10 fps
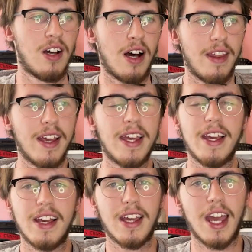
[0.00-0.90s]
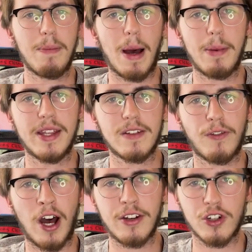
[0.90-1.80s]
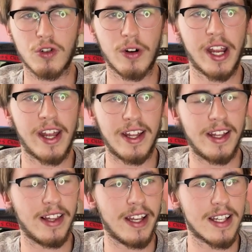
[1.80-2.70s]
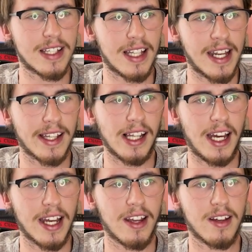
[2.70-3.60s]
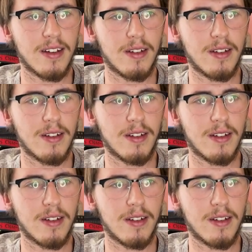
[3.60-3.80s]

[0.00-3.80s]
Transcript: I think he can keep up in this fight, destroy Ilia's lead leg.